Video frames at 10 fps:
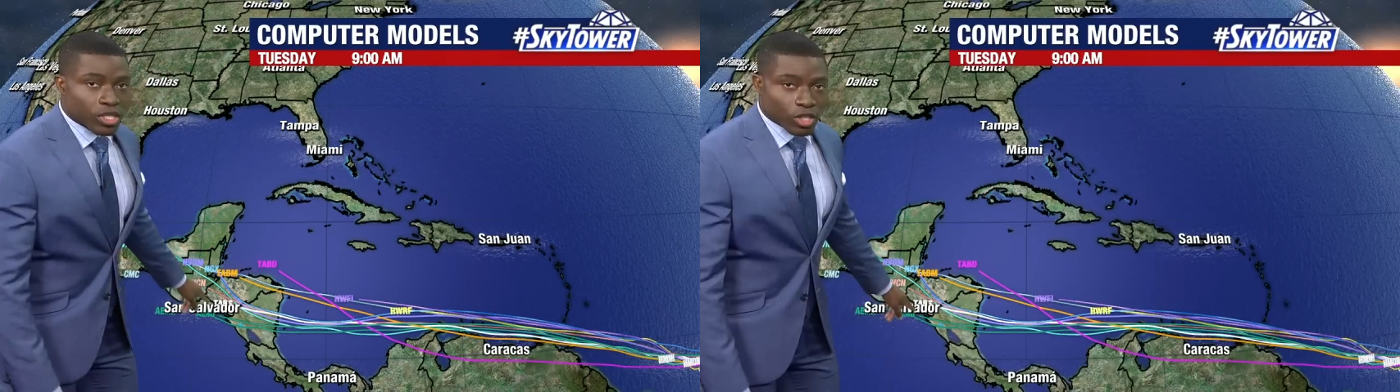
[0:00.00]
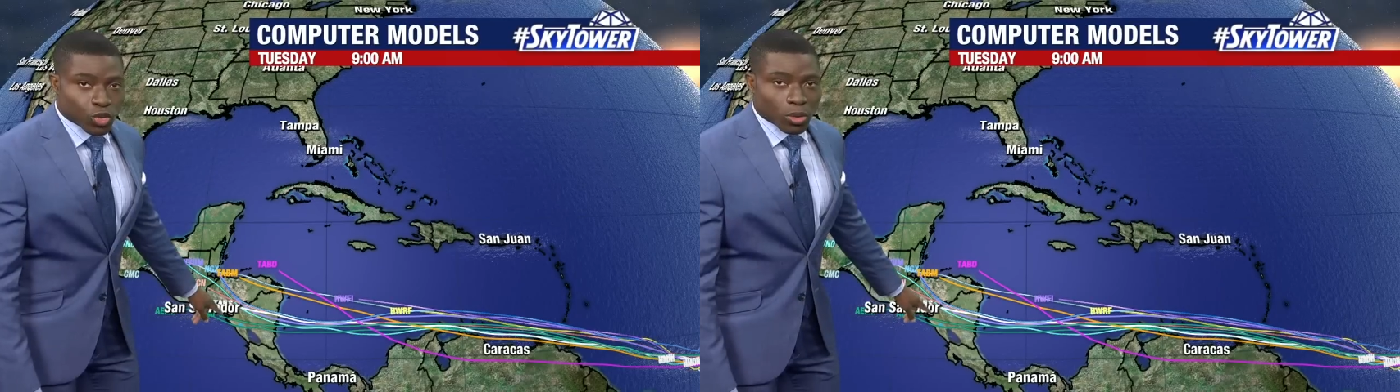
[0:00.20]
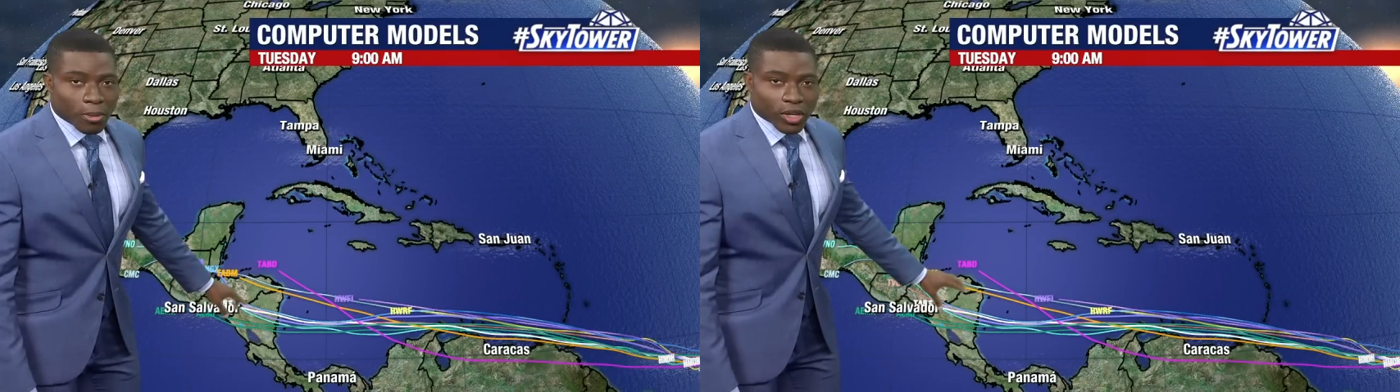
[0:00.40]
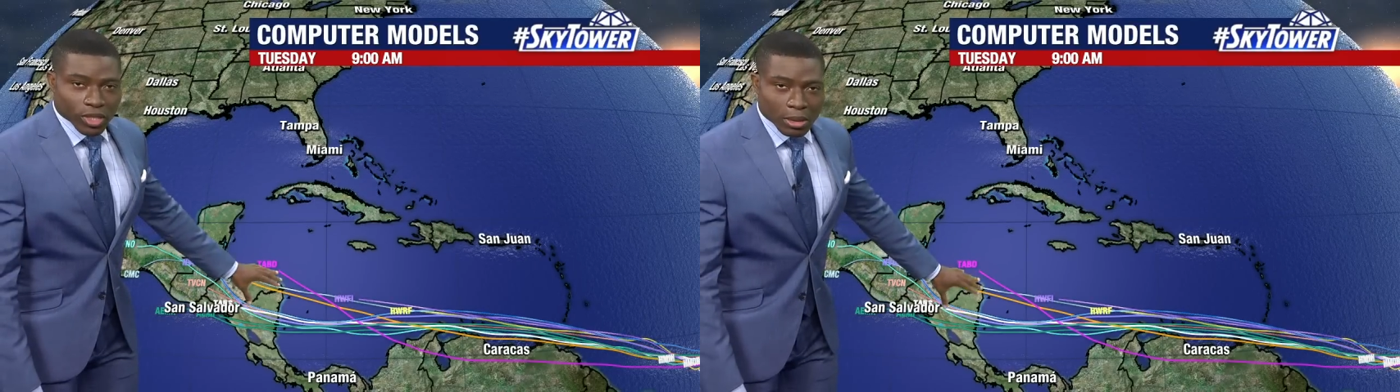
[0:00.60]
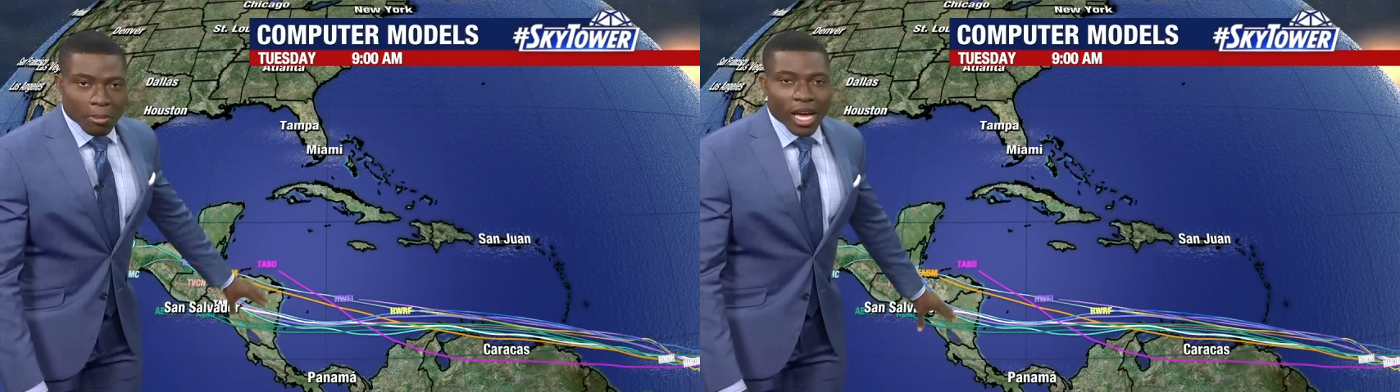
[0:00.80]
Central
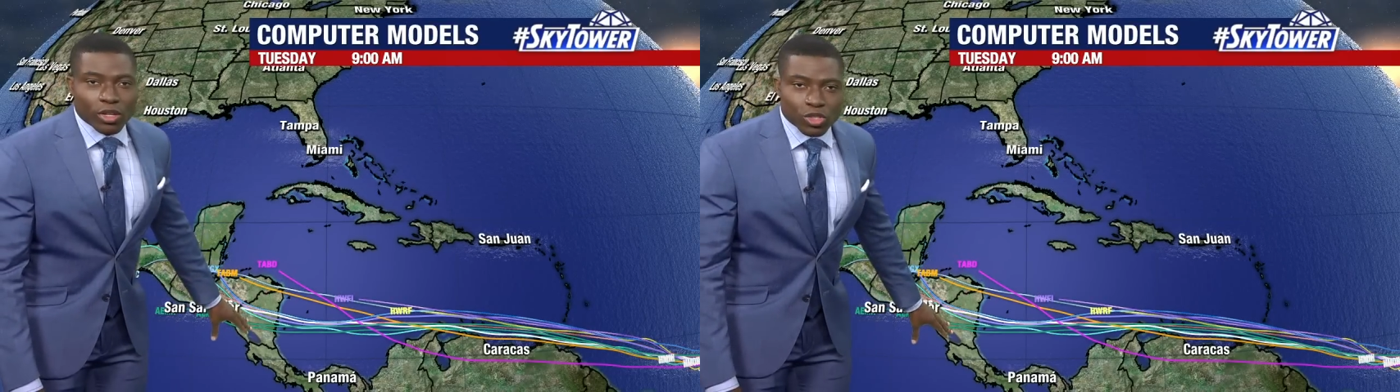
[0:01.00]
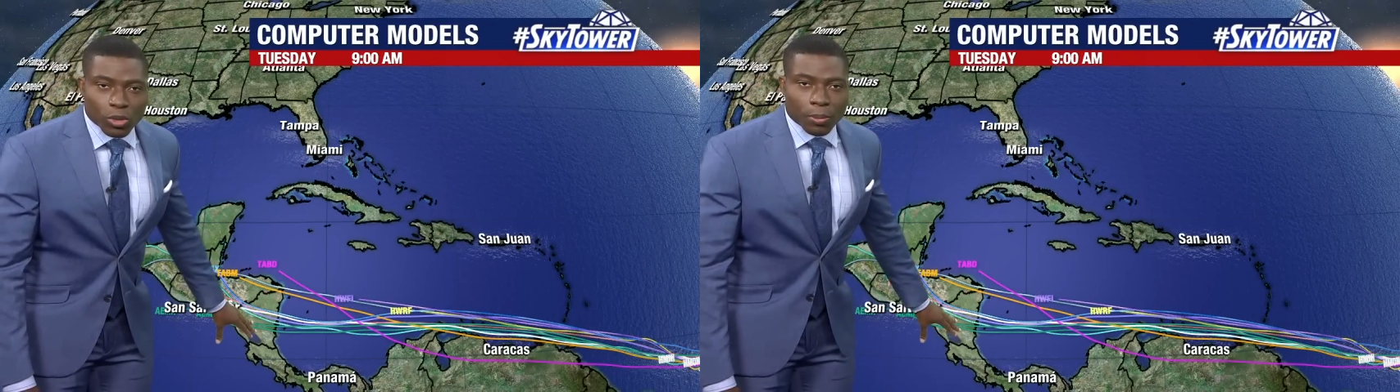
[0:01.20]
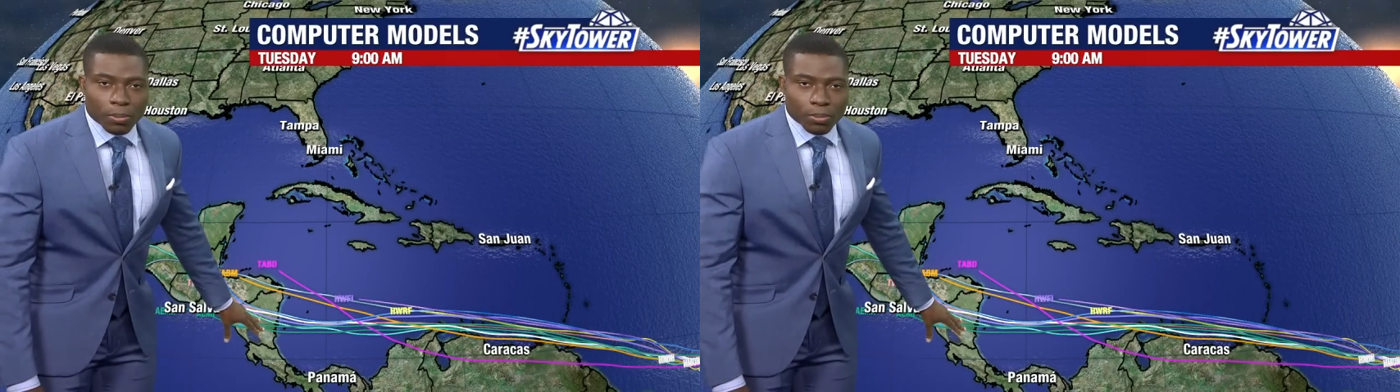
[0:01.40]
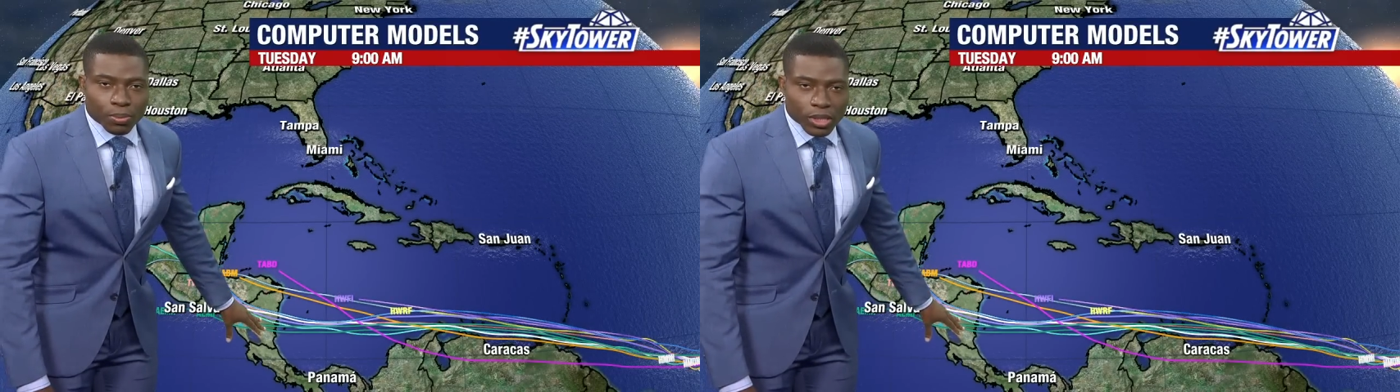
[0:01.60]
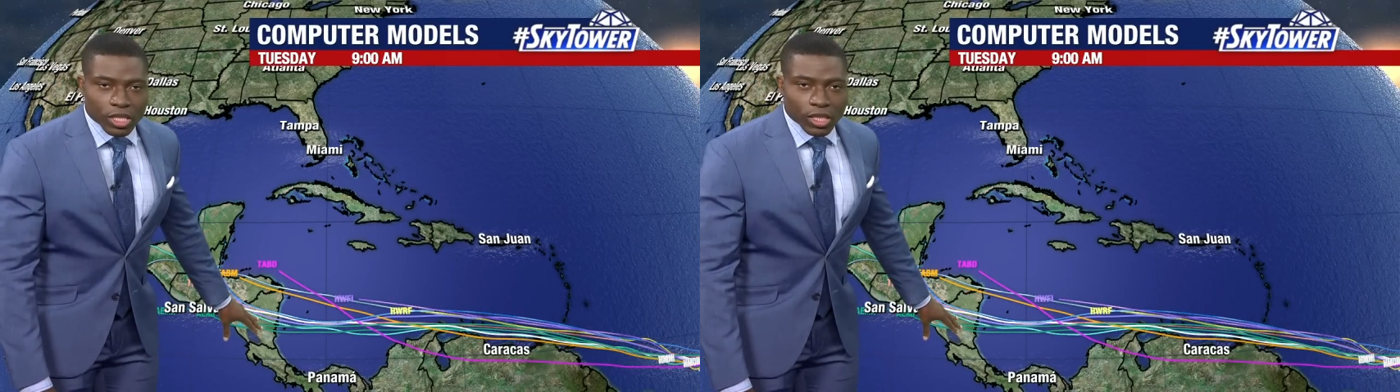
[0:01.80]
America. The models are
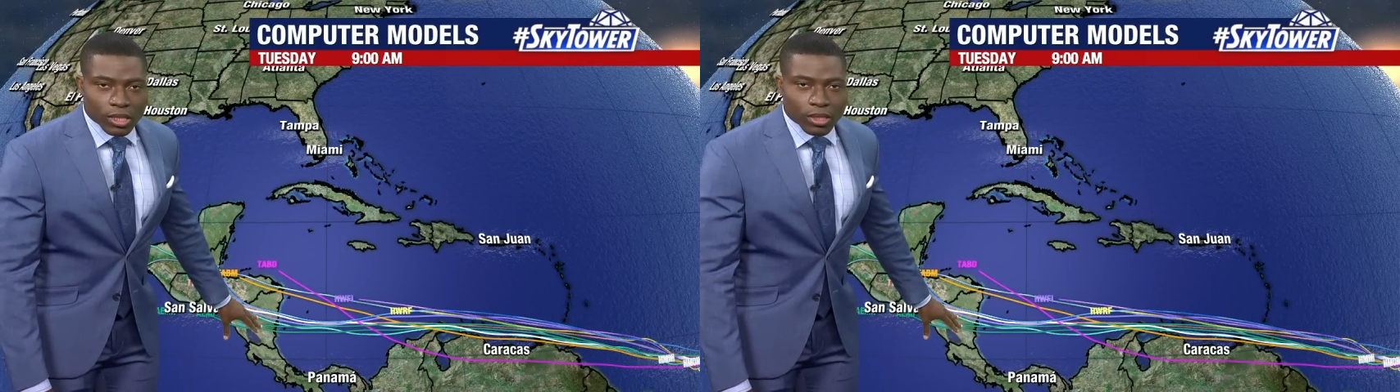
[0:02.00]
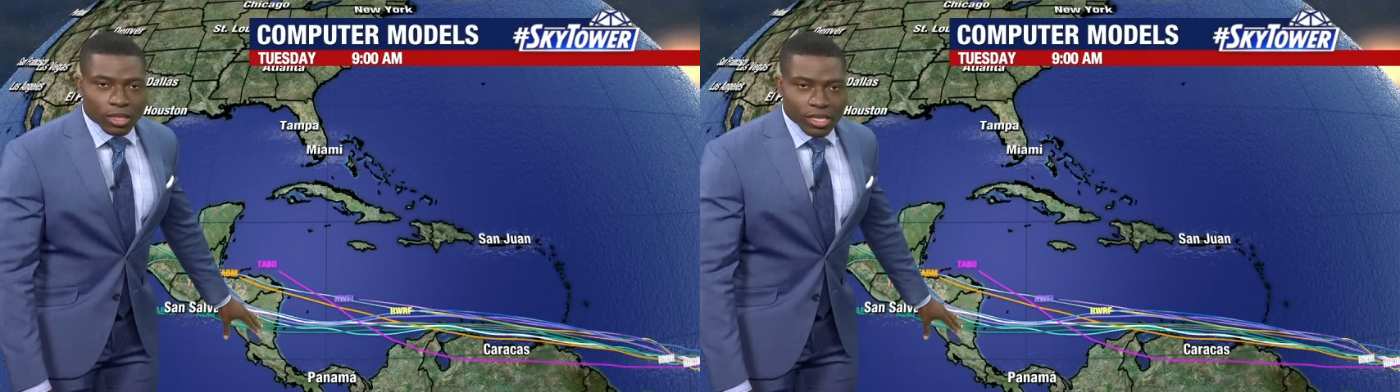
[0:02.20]
pretty good